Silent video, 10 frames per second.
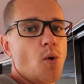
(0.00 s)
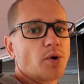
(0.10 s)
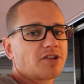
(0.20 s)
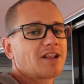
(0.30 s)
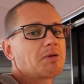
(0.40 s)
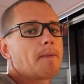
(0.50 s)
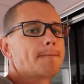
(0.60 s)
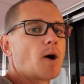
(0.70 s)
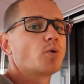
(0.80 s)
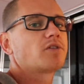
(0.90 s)
which is going to be
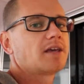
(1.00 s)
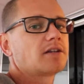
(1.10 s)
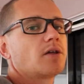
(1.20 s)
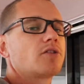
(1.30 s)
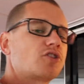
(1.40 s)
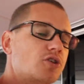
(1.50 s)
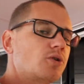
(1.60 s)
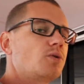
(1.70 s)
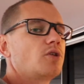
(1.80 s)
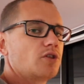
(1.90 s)
bolted
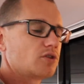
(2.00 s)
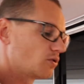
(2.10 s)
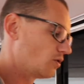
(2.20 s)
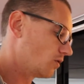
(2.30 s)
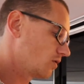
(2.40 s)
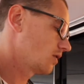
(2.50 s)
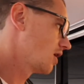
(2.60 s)
to the door,